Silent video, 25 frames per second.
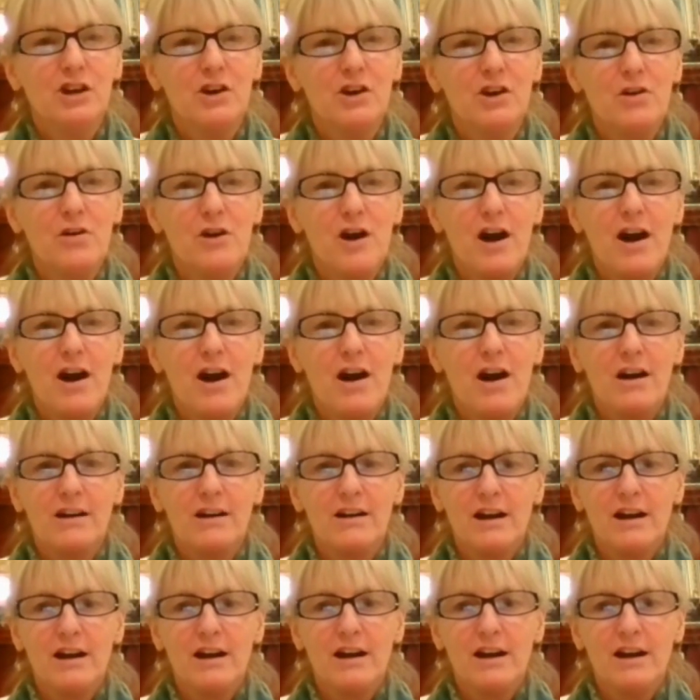You know,
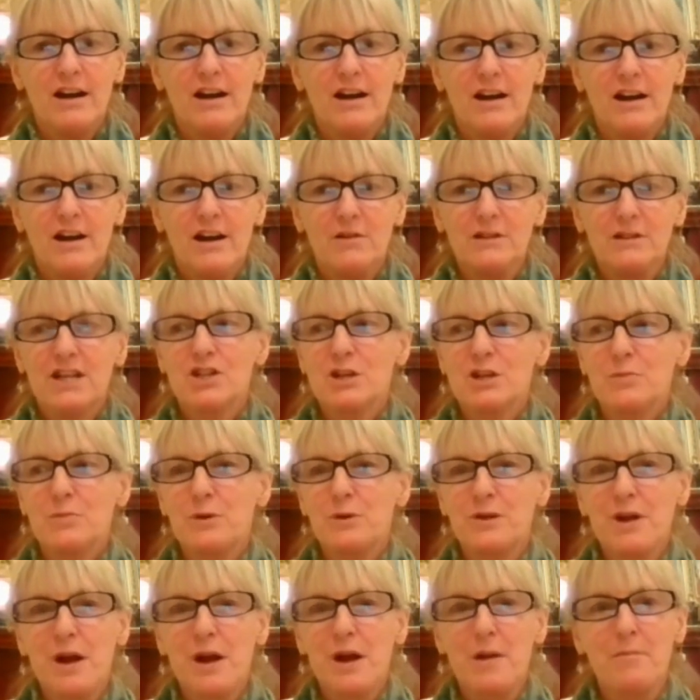our
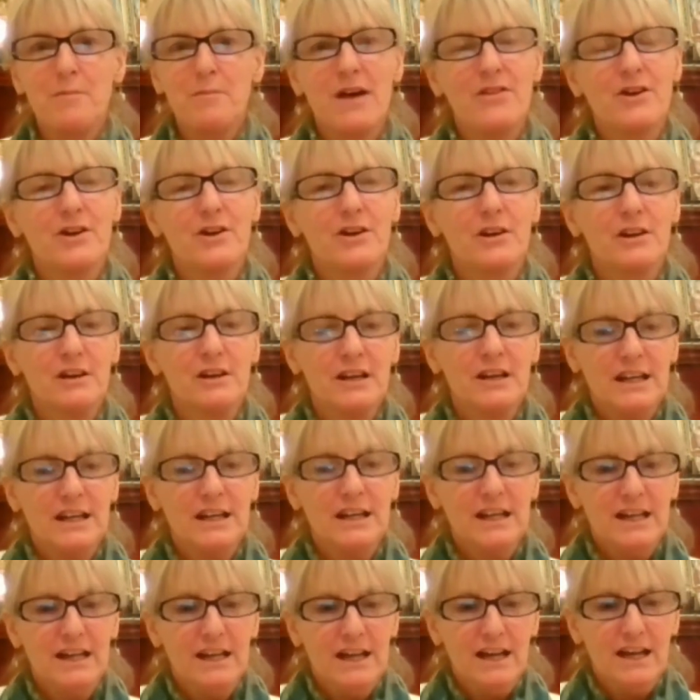relationship with our
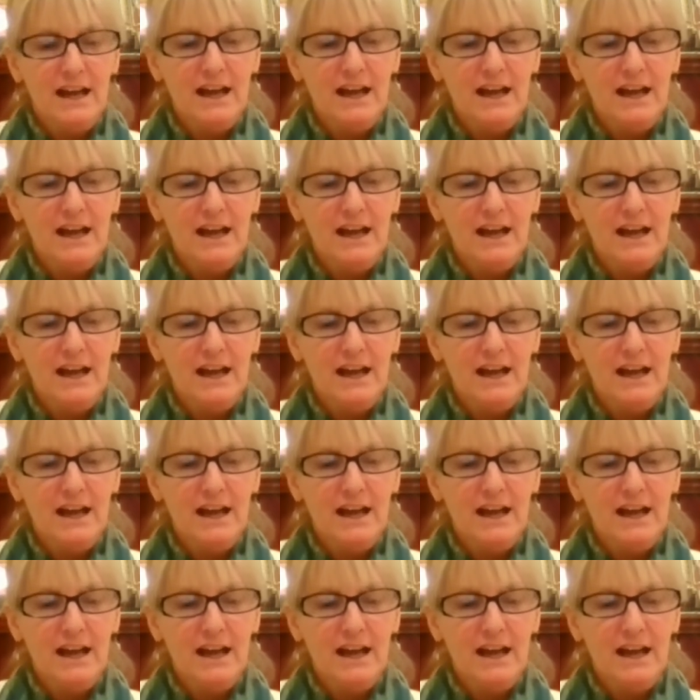mother,